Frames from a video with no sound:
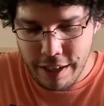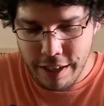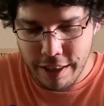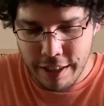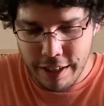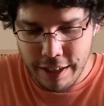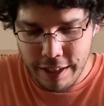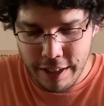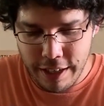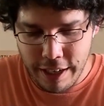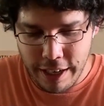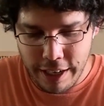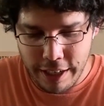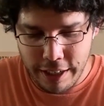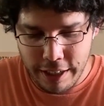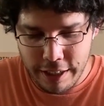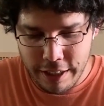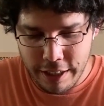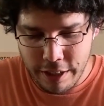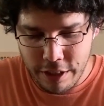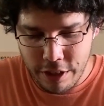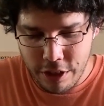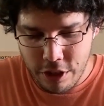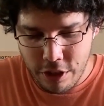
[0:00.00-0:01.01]
Cut this
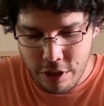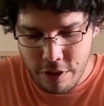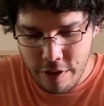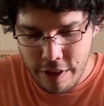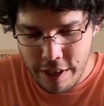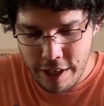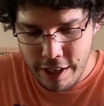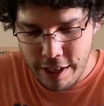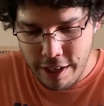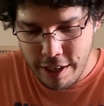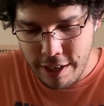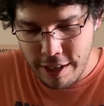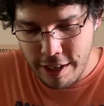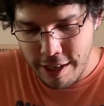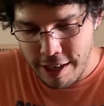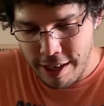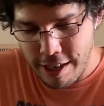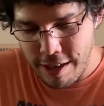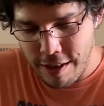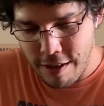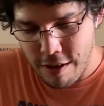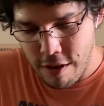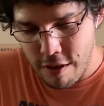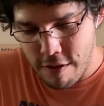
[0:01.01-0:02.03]
excess string
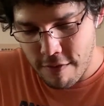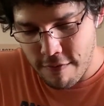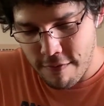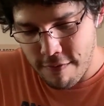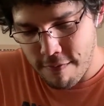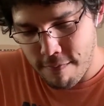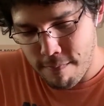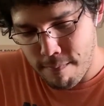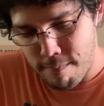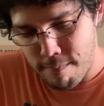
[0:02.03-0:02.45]
off.